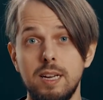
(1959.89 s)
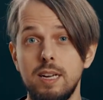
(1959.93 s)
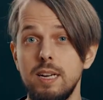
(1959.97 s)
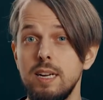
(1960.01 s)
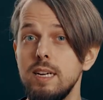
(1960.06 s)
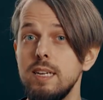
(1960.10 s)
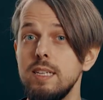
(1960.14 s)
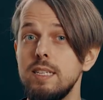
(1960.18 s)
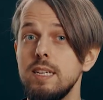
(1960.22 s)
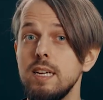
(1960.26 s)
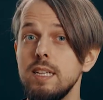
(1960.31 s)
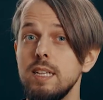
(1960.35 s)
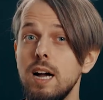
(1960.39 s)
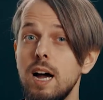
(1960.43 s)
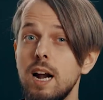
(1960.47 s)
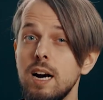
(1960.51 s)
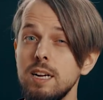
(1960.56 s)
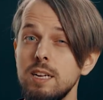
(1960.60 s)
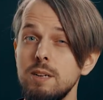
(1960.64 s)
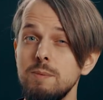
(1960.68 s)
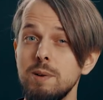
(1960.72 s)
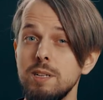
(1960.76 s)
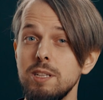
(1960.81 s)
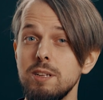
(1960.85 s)
It's an
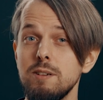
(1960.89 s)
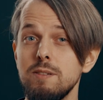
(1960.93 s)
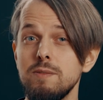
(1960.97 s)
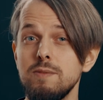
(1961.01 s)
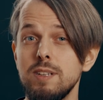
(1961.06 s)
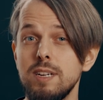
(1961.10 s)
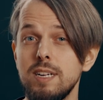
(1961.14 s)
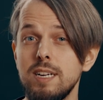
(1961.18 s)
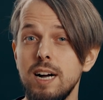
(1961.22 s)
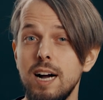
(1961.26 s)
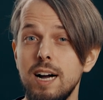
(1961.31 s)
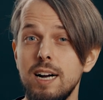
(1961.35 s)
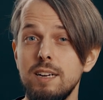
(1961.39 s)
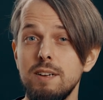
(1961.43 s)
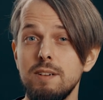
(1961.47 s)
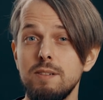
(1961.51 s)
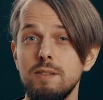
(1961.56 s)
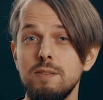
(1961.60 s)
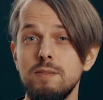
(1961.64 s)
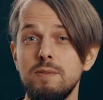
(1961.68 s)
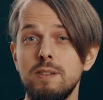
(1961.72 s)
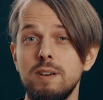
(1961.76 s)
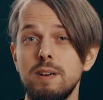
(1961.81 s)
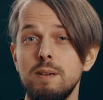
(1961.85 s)
argument of the kind
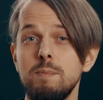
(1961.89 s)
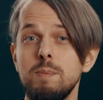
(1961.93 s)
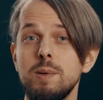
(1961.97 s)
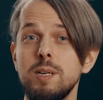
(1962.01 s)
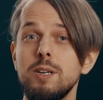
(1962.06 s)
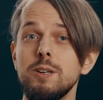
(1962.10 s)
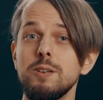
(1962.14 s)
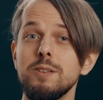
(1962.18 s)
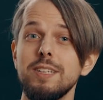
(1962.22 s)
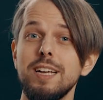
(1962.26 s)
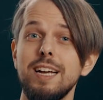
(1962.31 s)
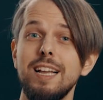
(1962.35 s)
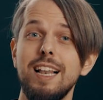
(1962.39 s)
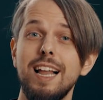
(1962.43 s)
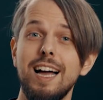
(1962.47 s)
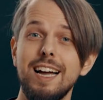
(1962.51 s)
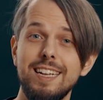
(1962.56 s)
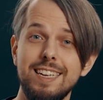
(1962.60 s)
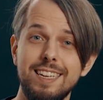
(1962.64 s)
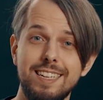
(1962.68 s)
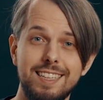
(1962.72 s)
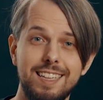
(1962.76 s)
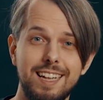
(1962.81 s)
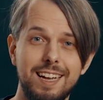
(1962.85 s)
of because I
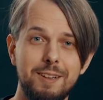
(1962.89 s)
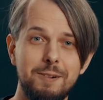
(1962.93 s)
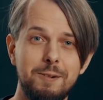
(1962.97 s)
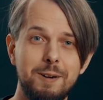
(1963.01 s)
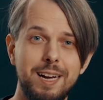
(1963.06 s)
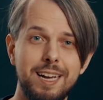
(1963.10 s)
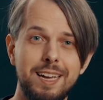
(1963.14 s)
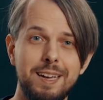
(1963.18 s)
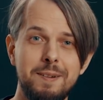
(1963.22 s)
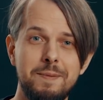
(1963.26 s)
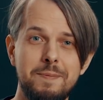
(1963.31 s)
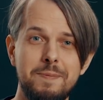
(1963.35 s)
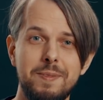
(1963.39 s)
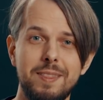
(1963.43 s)
liked it that way.